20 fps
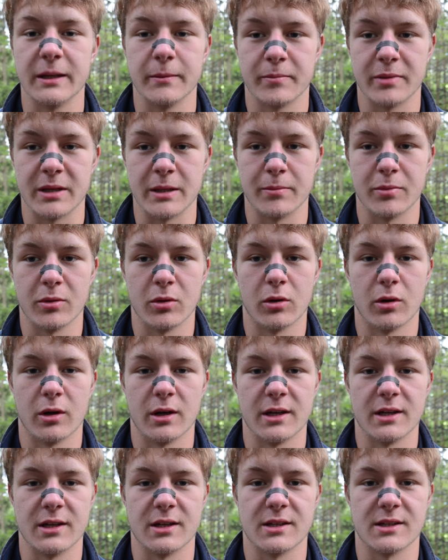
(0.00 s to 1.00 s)
people
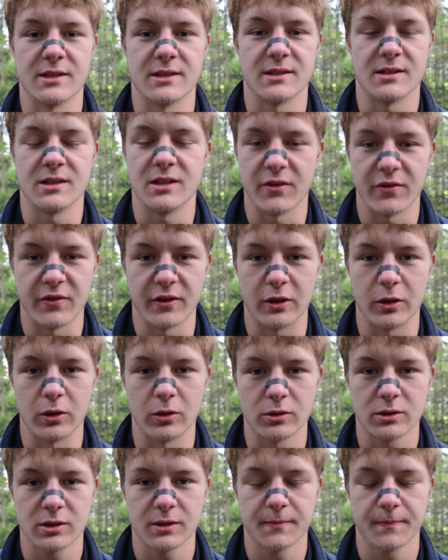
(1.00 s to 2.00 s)
is
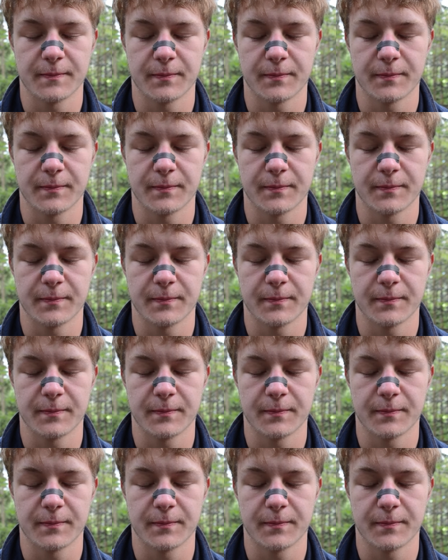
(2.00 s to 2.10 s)
difficult.